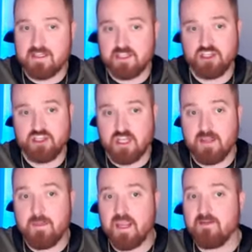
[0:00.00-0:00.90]
the decision they
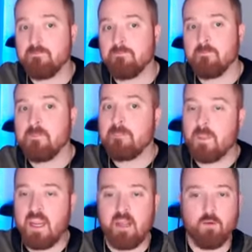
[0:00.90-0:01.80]
made
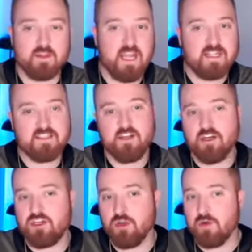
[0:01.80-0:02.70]
and what that's going to
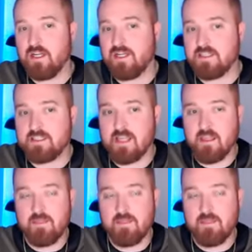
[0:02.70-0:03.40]
do is